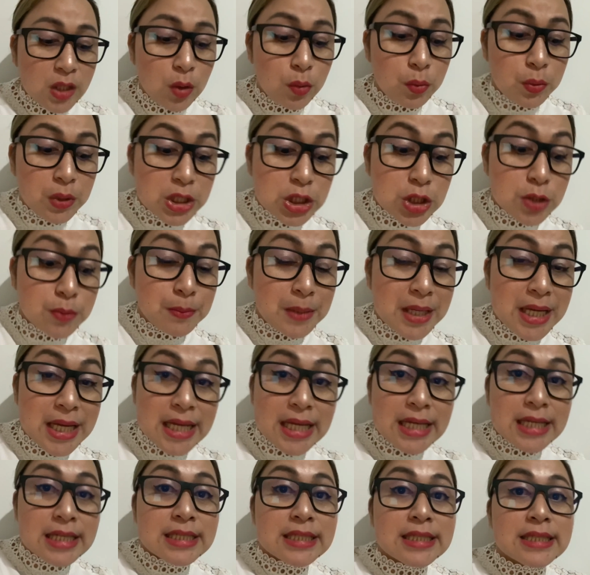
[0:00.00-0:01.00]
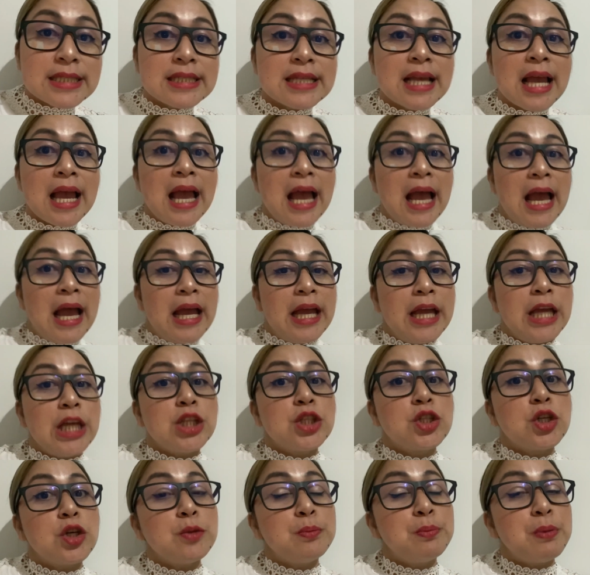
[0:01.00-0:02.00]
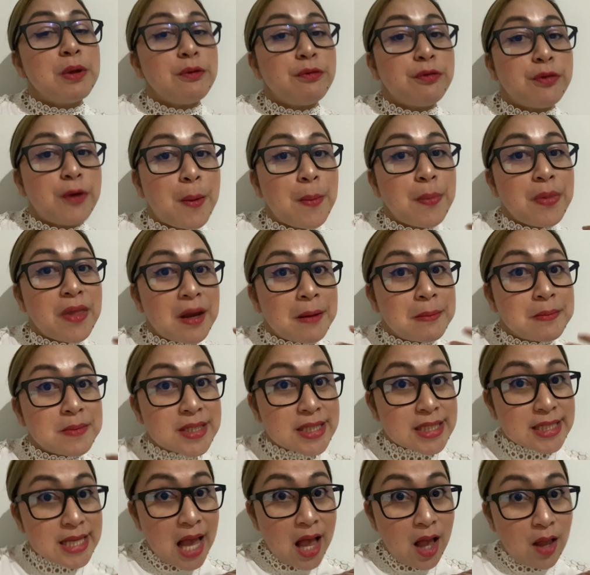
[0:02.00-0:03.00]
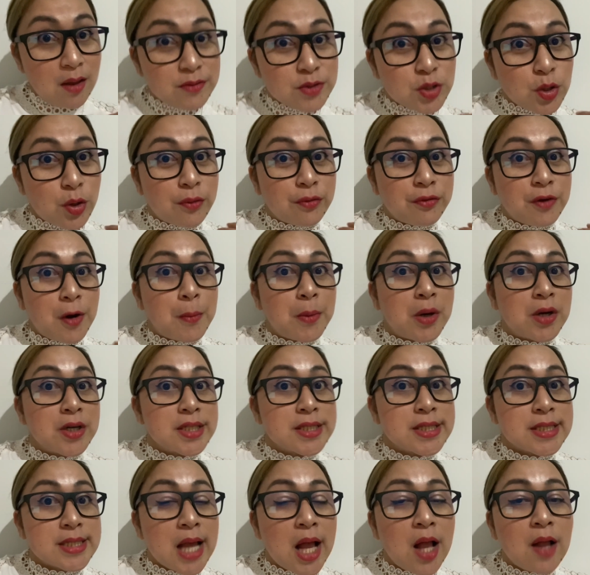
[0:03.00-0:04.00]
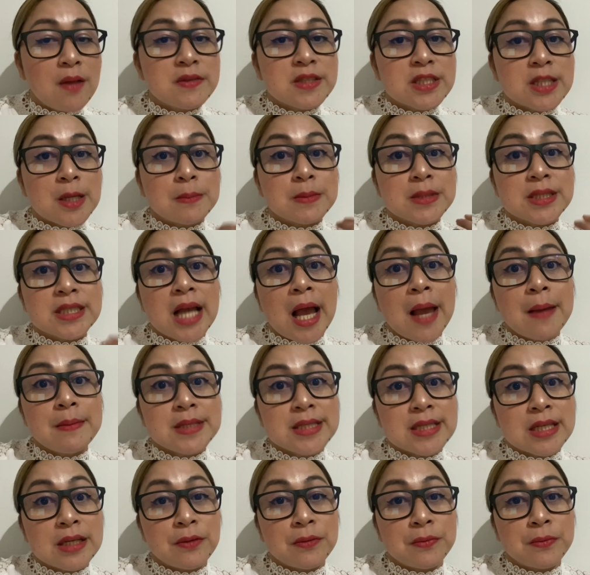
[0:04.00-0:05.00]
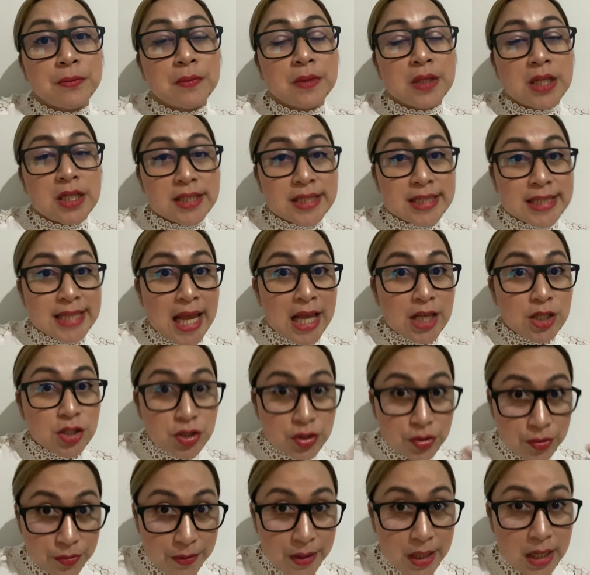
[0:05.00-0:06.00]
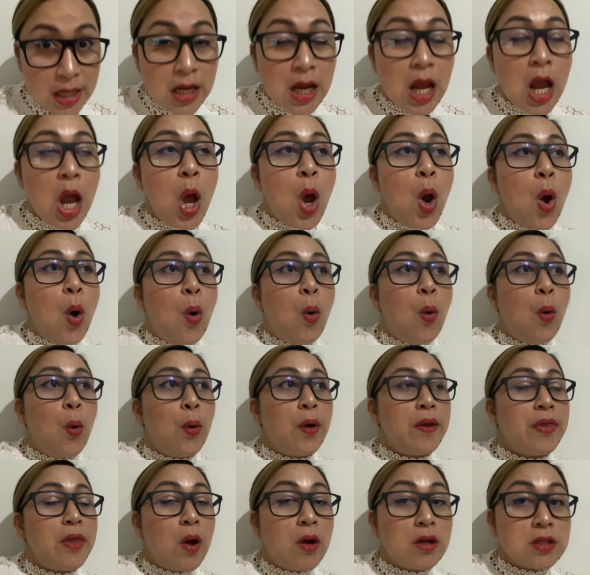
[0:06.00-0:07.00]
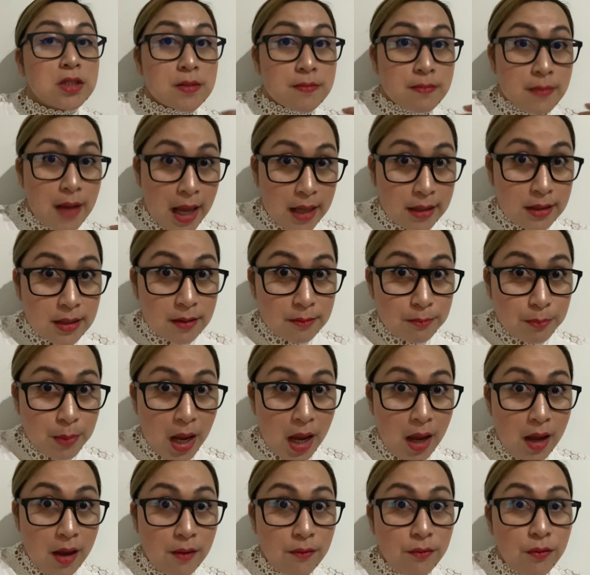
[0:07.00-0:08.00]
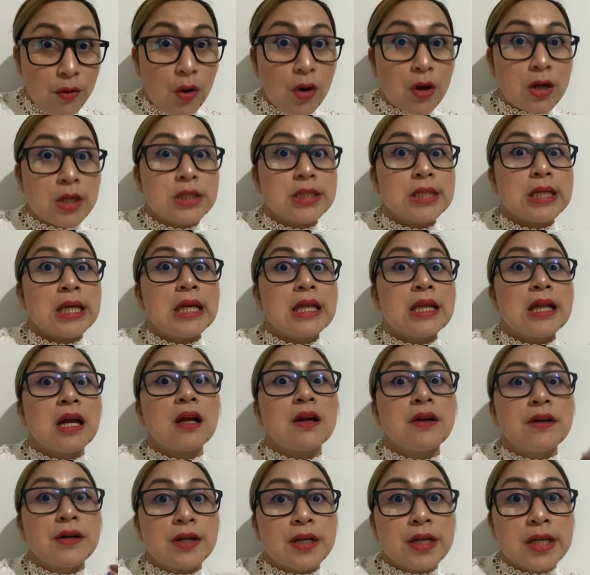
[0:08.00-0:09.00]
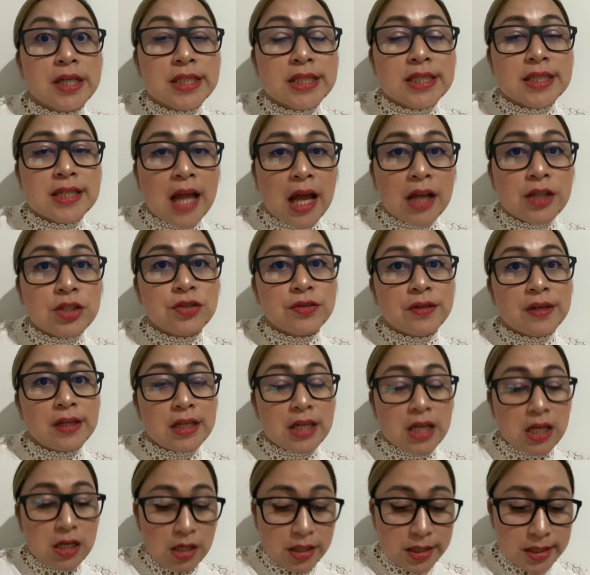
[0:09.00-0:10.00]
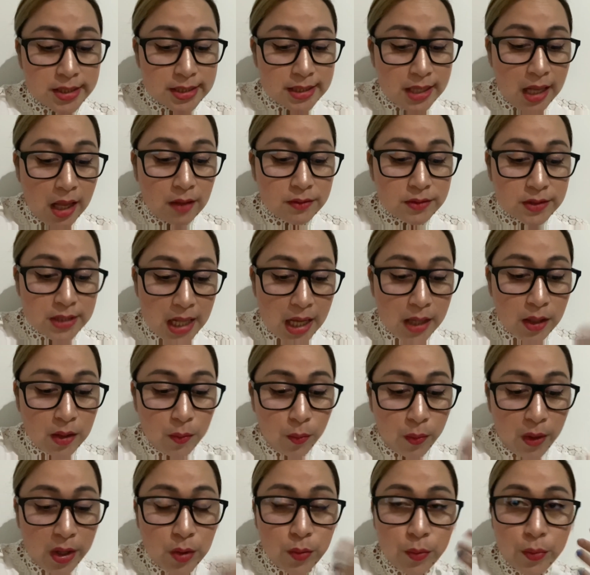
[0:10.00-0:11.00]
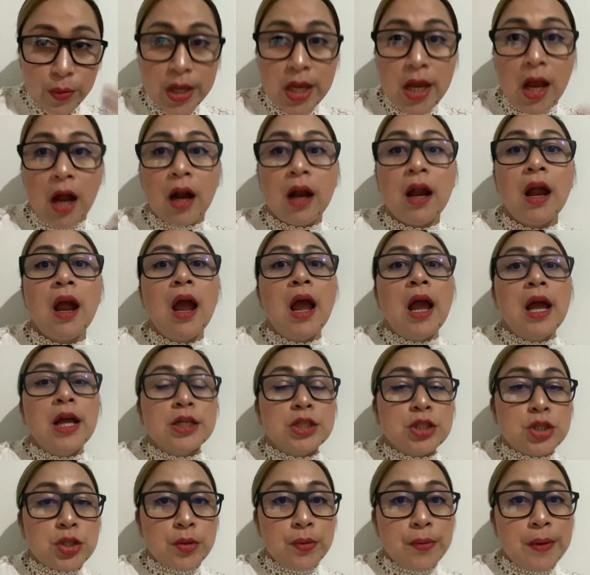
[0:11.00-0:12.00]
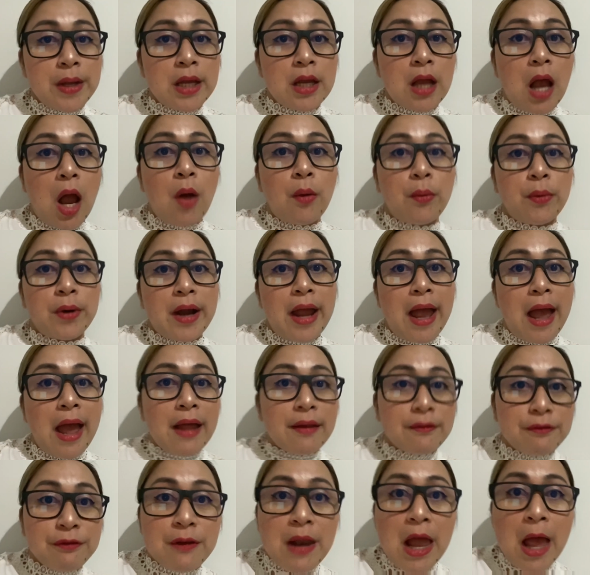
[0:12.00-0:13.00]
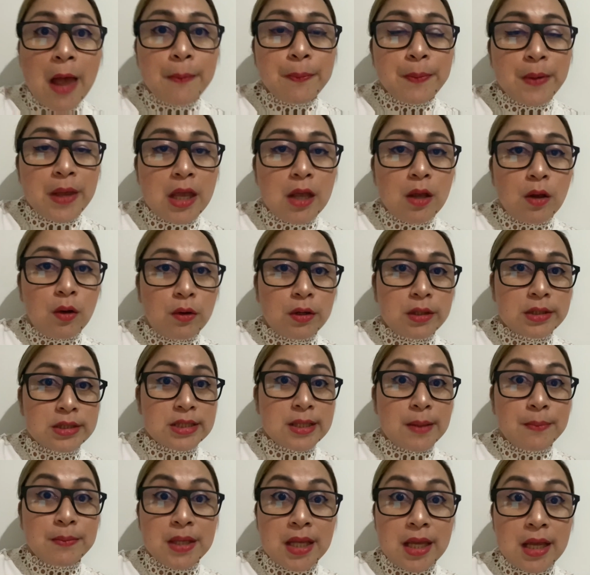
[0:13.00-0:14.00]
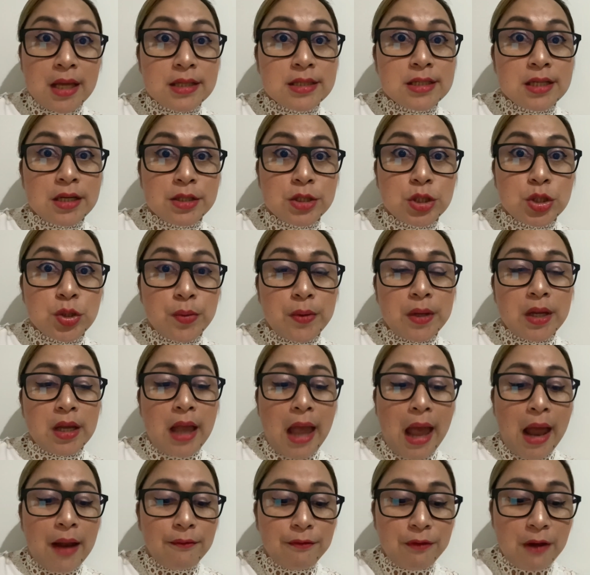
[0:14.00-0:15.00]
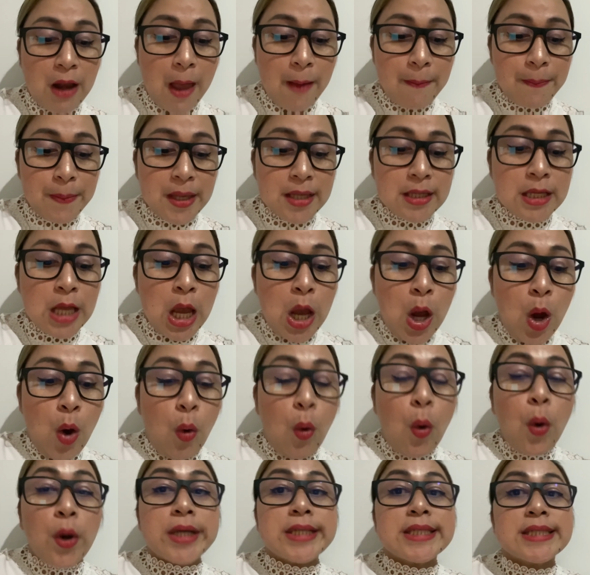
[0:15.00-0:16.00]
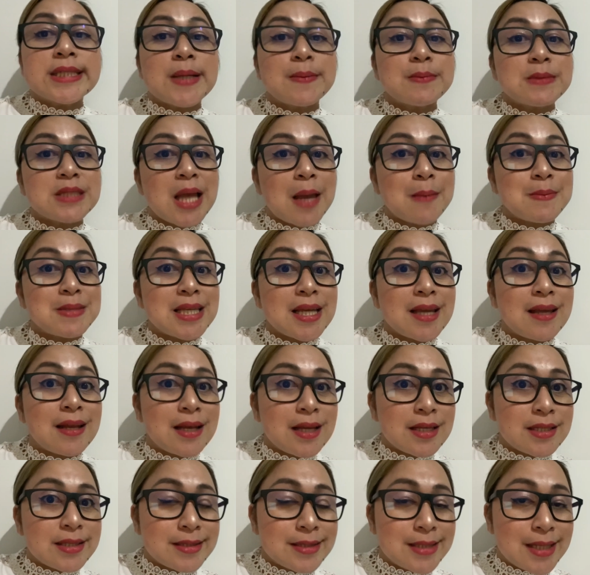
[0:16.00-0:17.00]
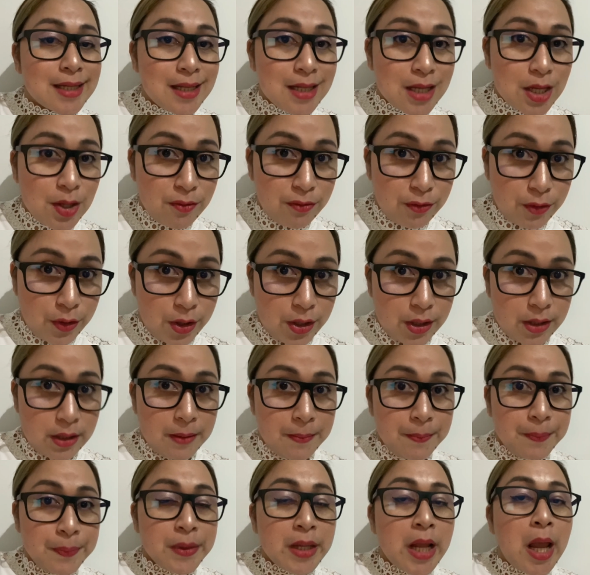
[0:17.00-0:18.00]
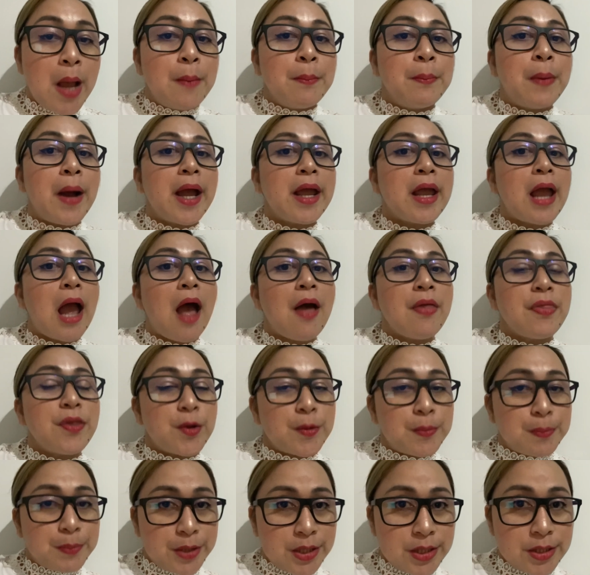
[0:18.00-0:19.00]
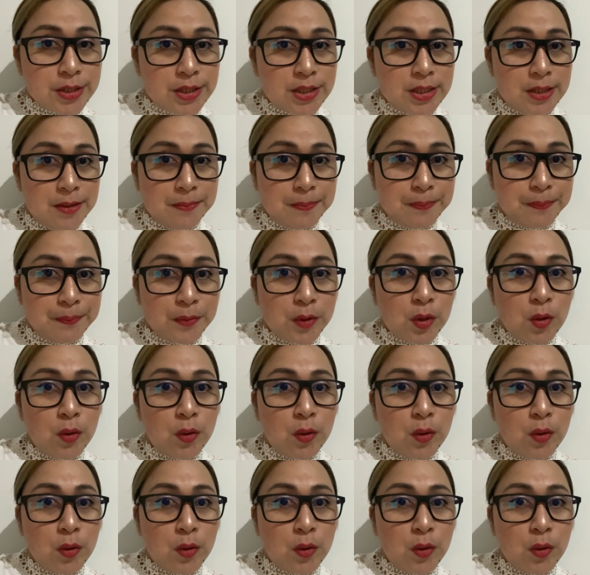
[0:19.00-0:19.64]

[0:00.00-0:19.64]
which means it could be from themselves or from ourselves. Sometimes the sensory or the automatic behaviors, it occurs naturally in ourselves, like when we are doing our hand flapping, or some kids are doing hand flapping, or sometimes it is delivered by other person.